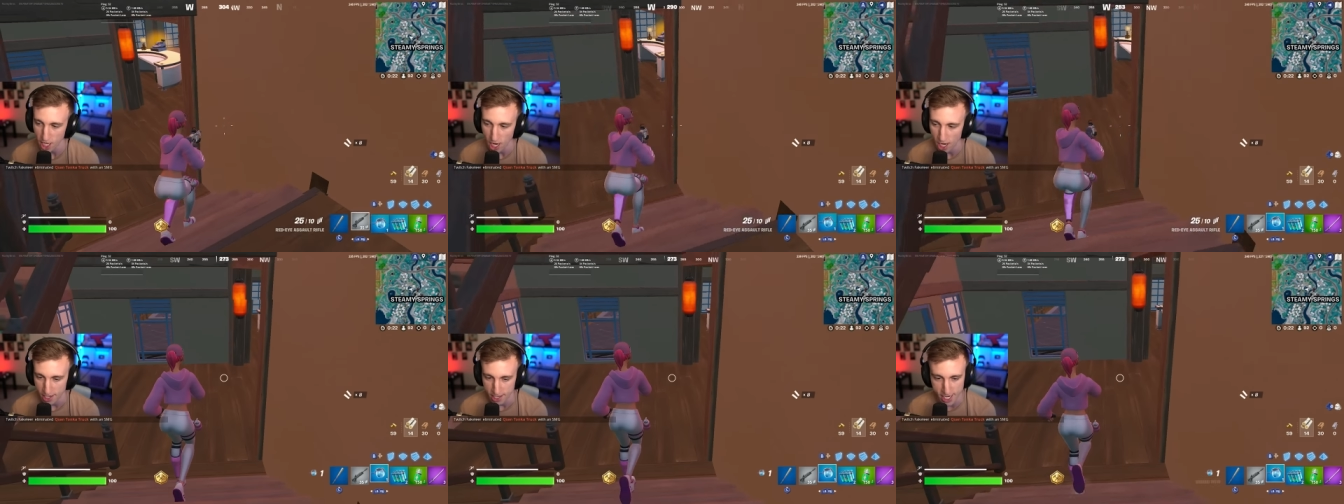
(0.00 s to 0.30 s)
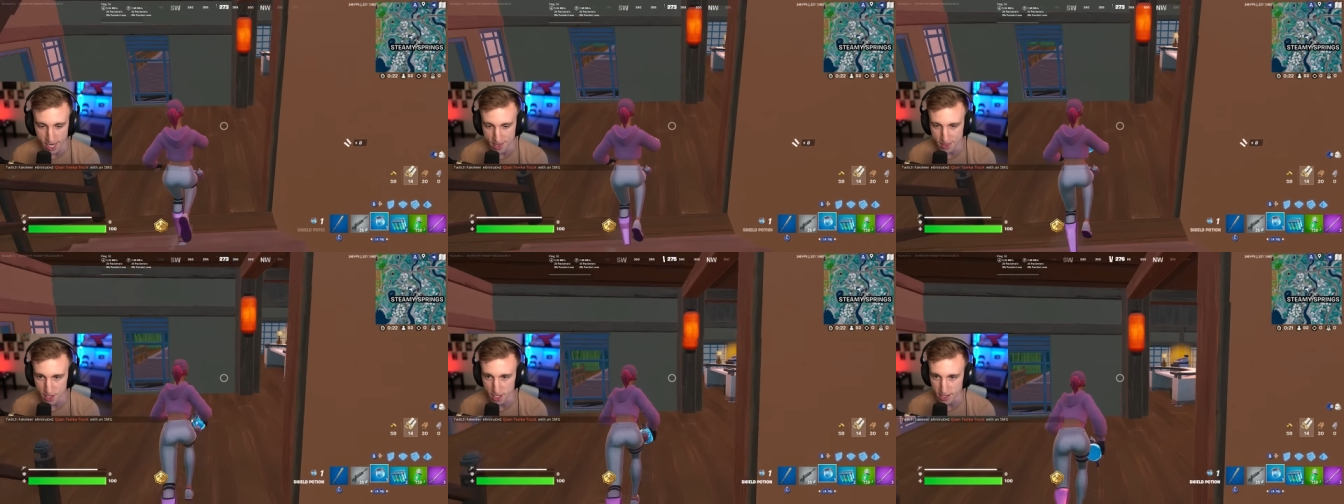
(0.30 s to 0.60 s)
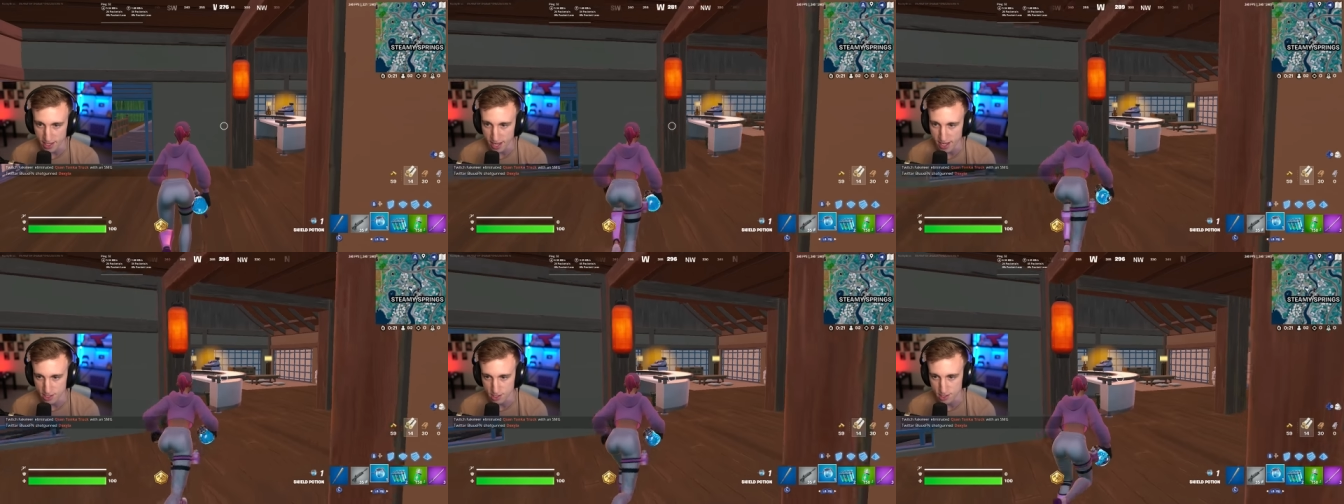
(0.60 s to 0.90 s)
gun. I
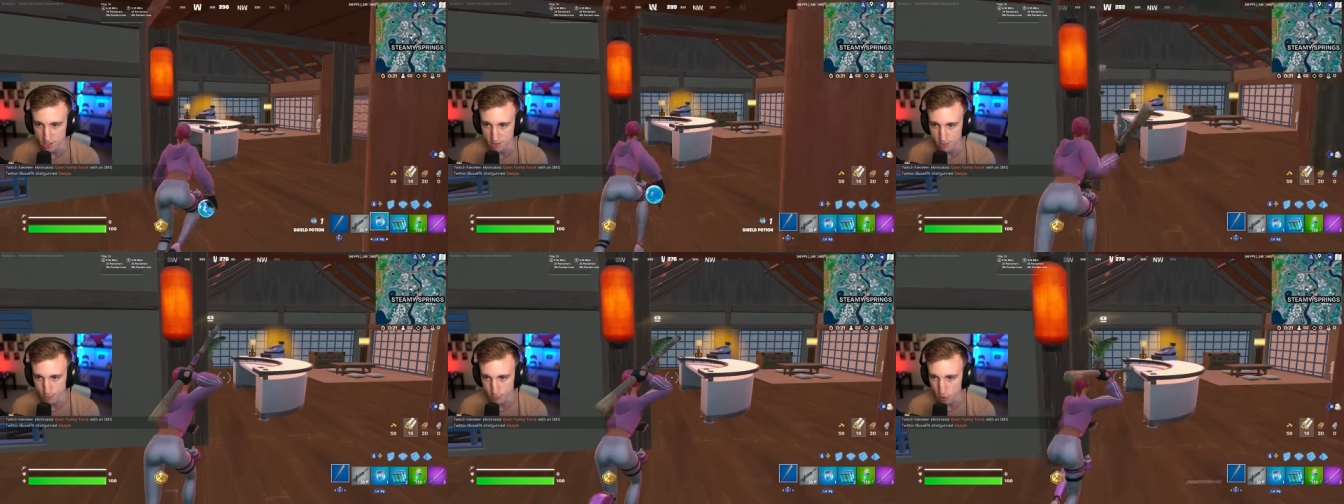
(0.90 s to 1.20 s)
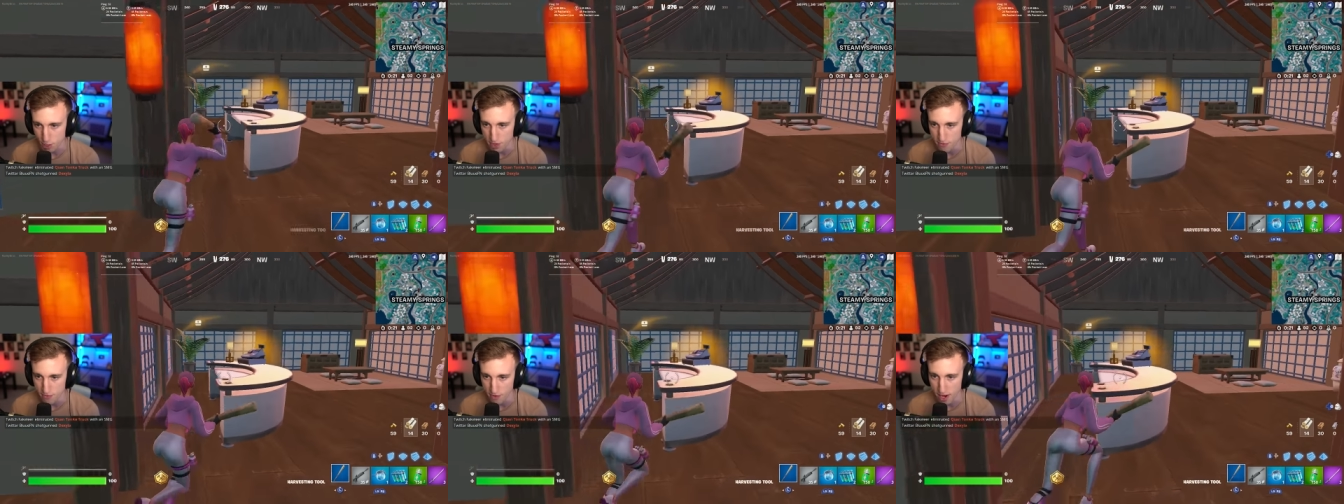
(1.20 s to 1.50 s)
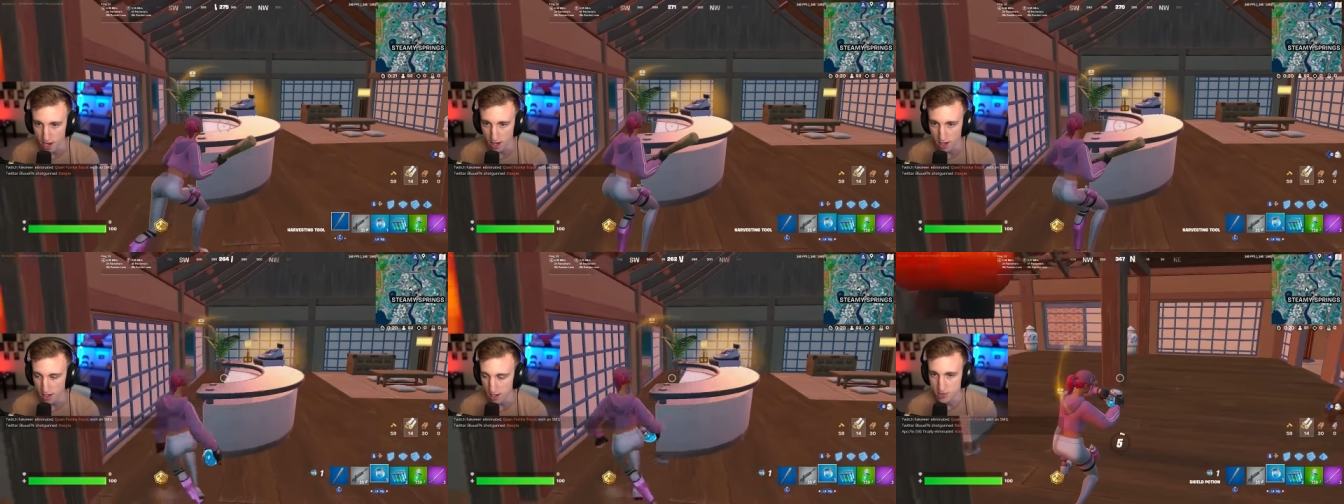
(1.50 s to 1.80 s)
think that's pretty
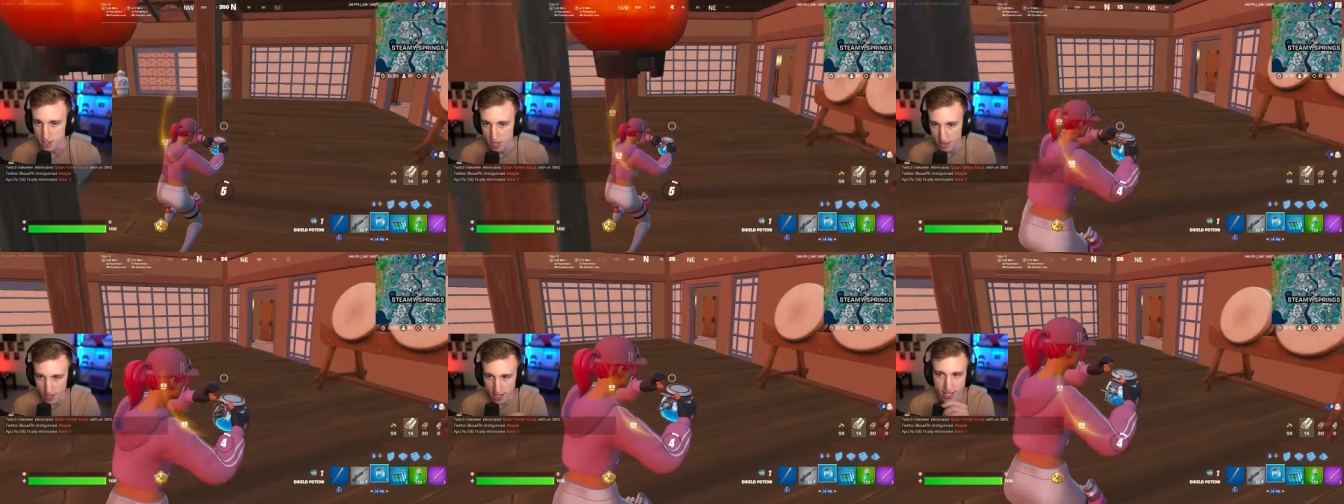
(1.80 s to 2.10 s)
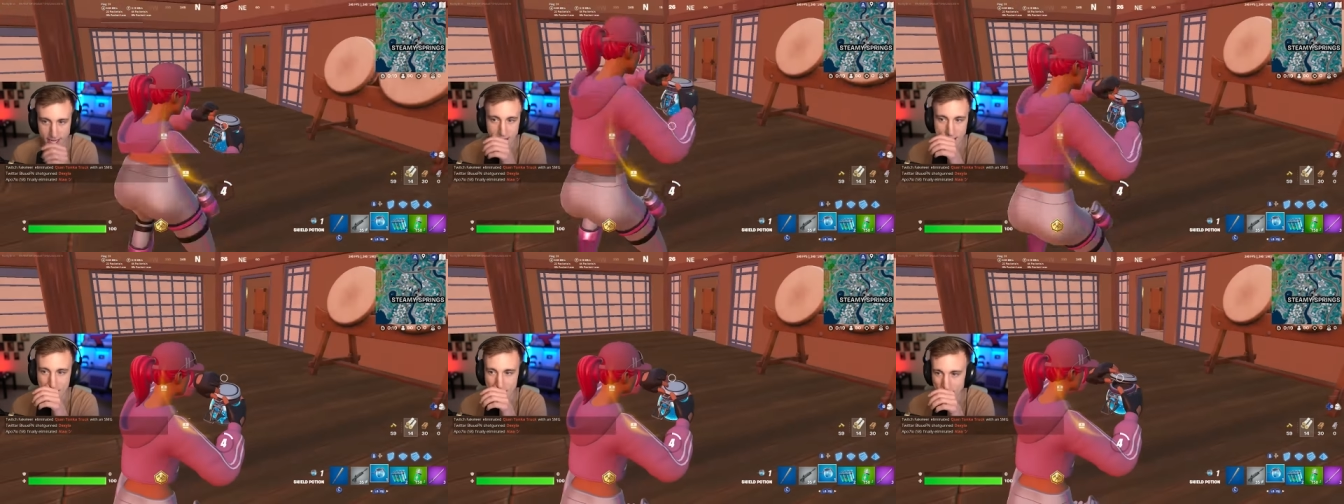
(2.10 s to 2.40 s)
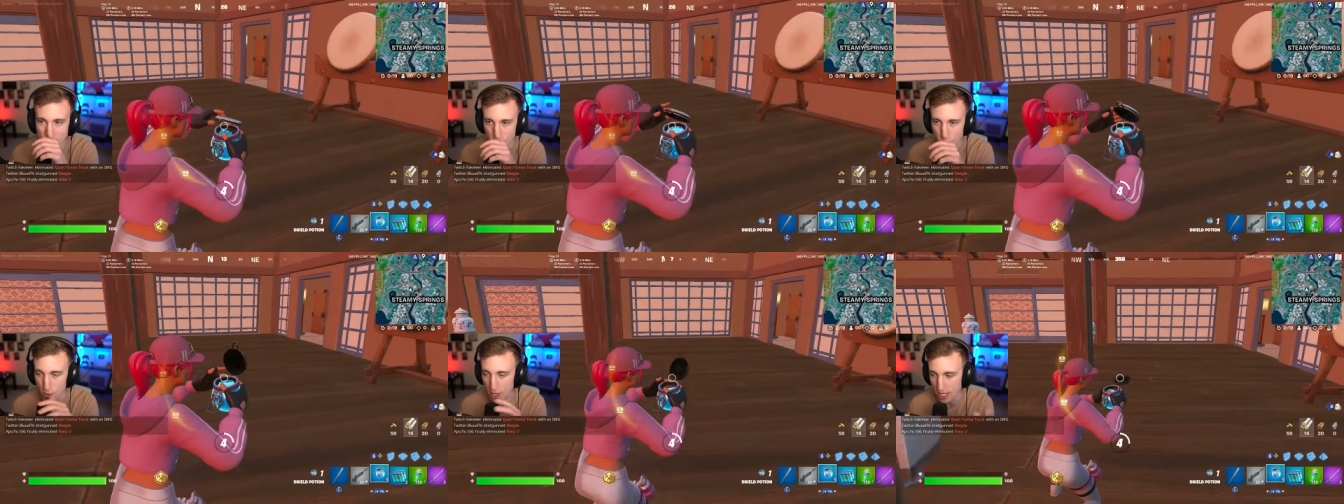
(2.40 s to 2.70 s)
fair. It's not like I
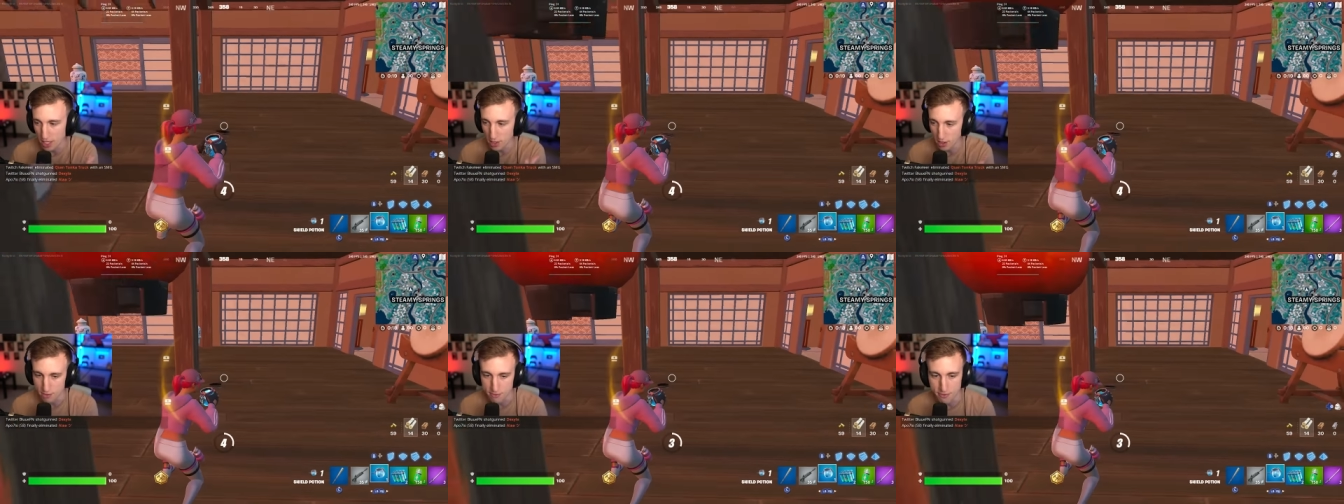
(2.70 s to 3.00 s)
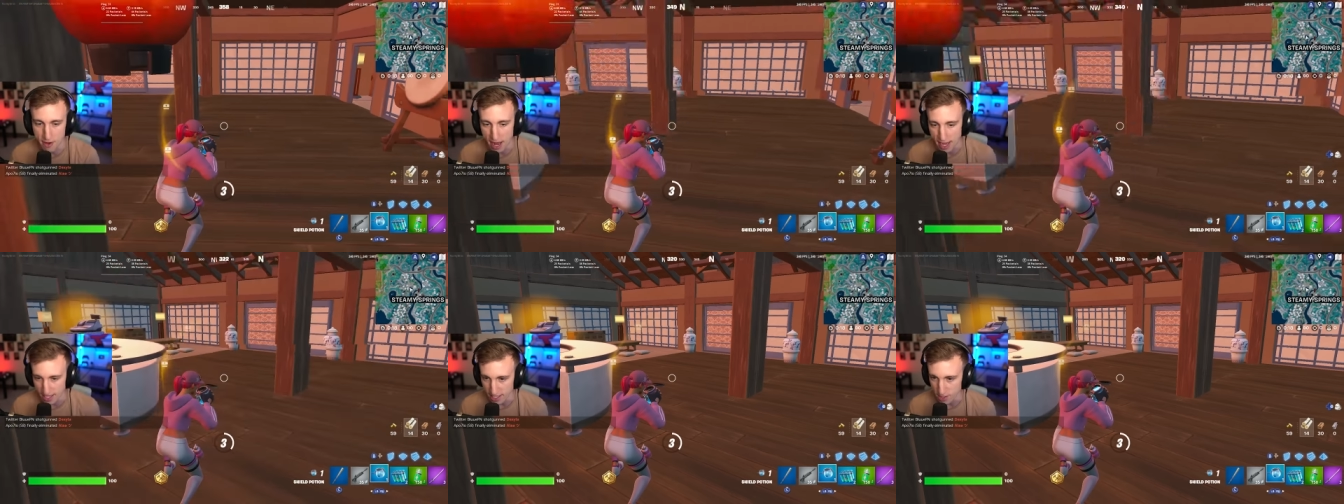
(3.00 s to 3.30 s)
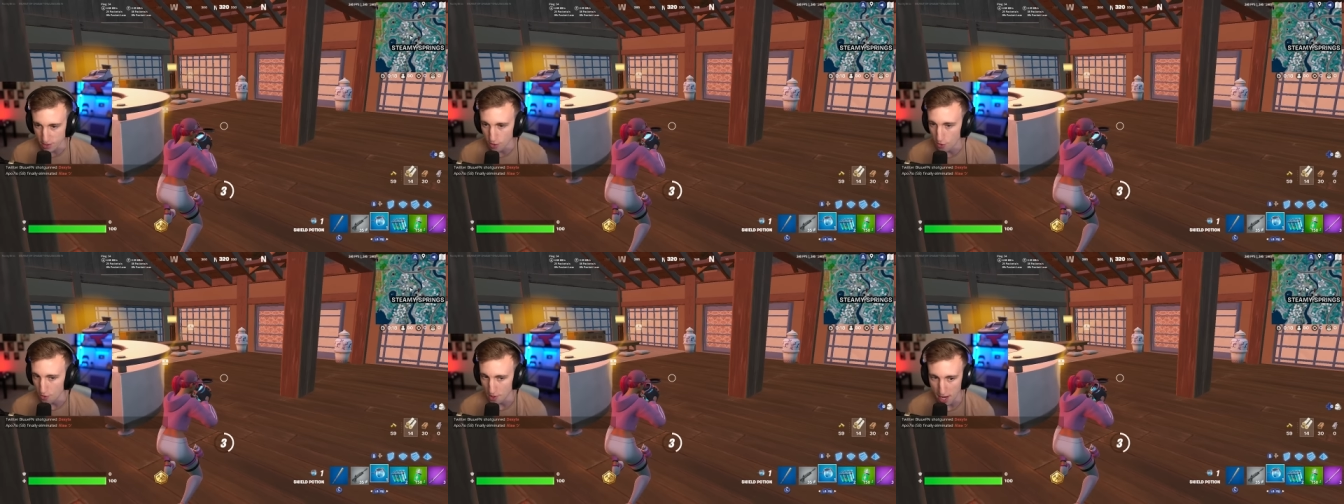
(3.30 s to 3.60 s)
have a regular
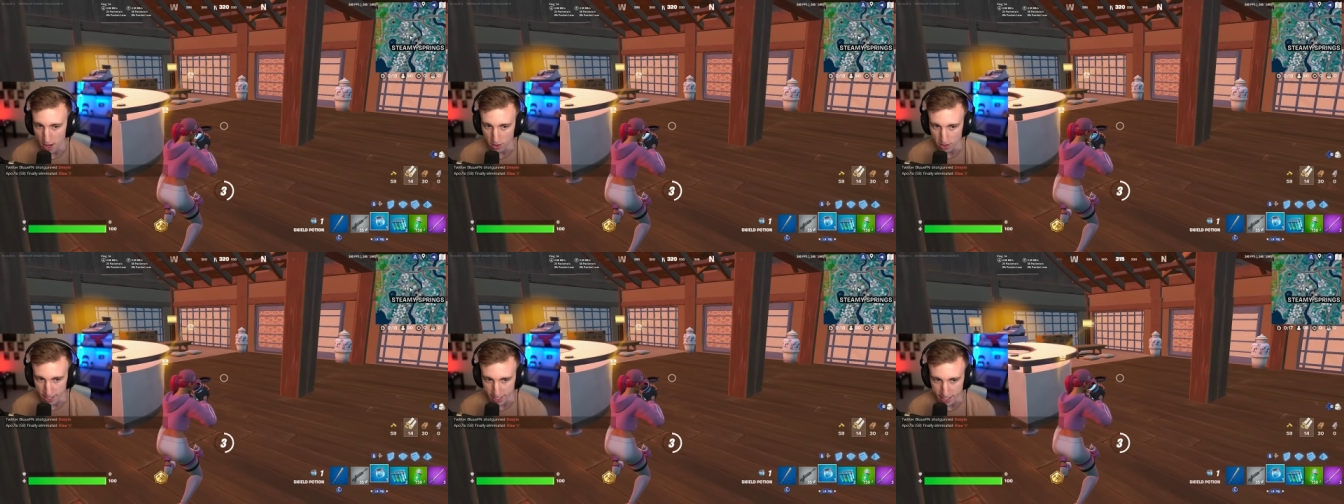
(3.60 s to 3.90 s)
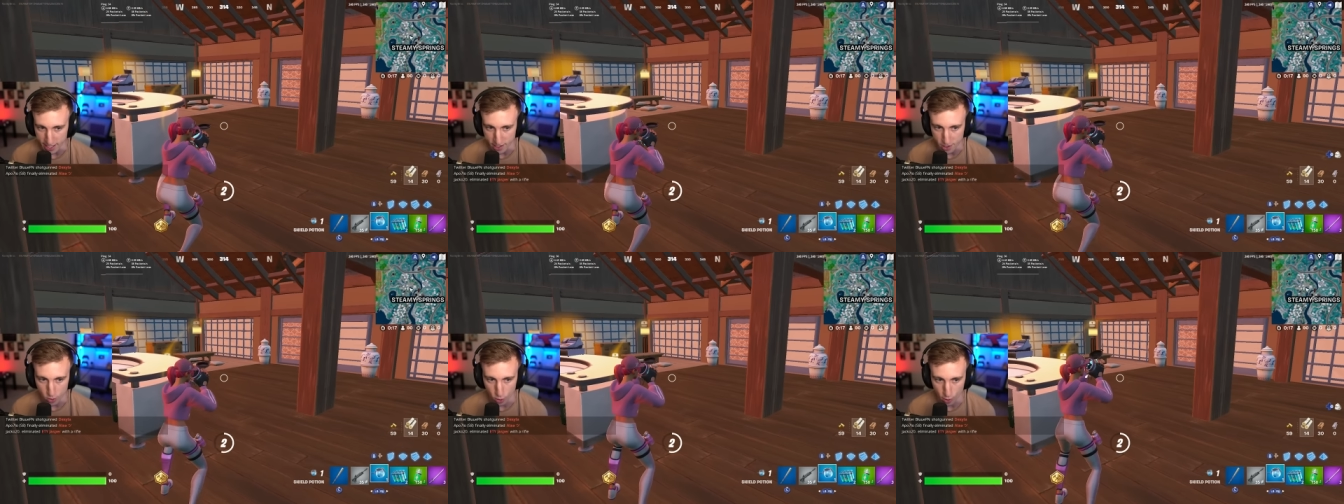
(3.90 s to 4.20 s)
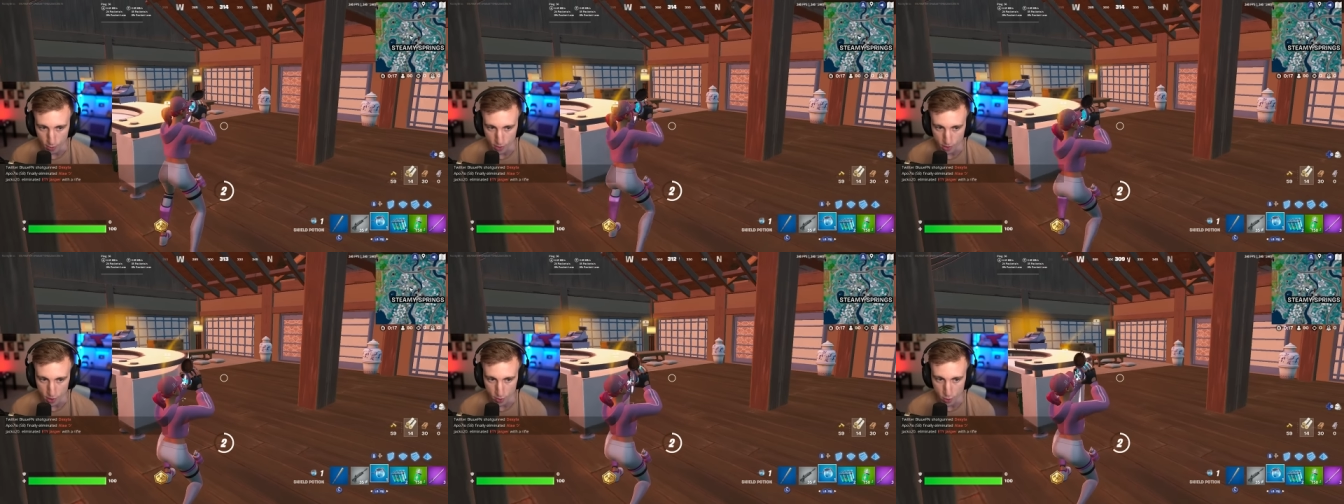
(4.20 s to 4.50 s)
fighting loadout like I
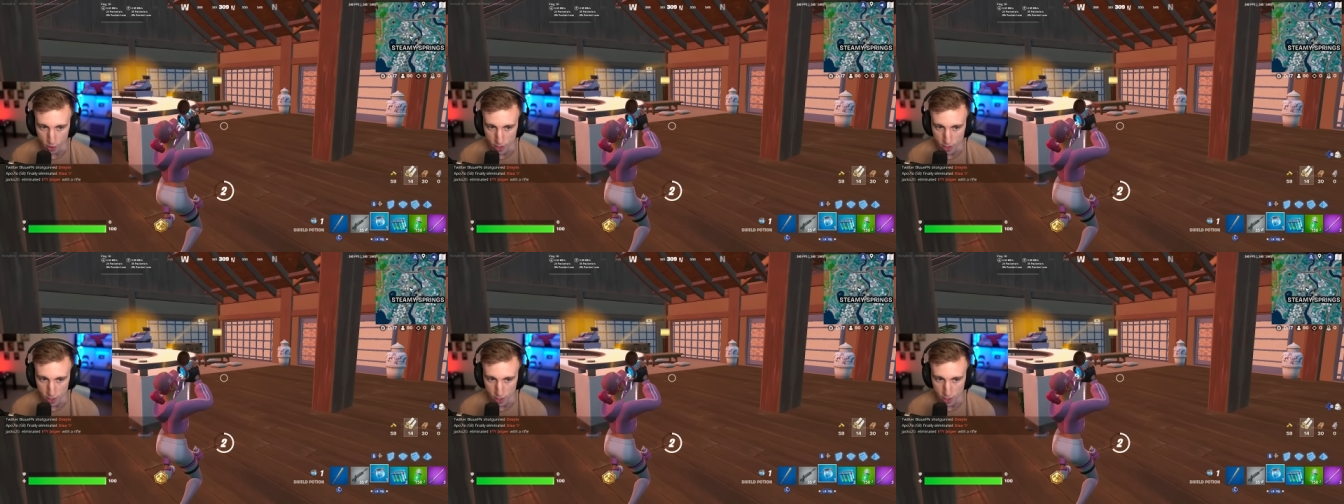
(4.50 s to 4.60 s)
normally